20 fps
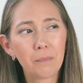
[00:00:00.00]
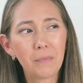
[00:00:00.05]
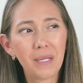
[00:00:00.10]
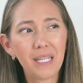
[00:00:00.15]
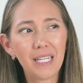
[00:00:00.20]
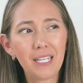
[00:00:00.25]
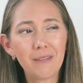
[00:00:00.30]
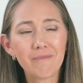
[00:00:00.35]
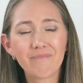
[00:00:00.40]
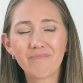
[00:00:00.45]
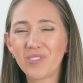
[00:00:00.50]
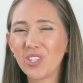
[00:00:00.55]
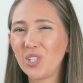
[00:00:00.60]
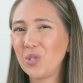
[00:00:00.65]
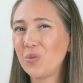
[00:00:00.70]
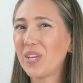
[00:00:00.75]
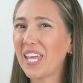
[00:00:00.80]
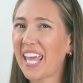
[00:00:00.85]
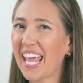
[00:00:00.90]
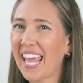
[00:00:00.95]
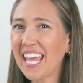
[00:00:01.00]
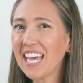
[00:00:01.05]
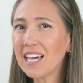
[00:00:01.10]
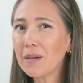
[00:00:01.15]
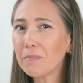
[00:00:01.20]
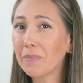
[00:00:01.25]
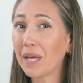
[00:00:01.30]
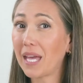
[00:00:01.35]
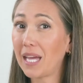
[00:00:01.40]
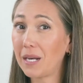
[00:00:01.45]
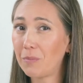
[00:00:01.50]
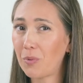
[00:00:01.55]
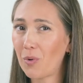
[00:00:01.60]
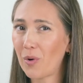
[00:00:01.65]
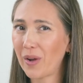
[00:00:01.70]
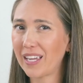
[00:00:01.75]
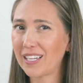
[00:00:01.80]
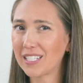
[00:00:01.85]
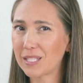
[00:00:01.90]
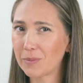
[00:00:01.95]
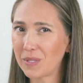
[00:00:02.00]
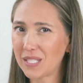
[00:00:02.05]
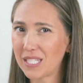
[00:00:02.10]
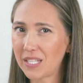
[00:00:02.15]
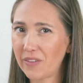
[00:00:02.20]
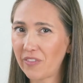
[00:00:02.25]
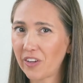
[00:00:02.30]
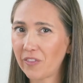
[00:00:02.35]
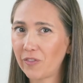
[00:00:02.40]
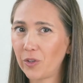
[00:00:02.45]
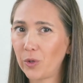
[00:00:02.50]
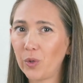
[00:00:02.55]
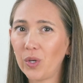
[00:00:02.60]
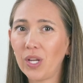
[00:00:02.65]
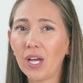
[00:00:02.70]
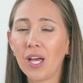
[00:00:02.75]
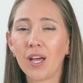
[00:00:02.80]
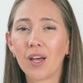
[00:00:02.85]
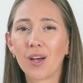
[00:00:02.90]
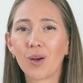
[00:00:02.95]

meaning you can't pinpoint a specific food,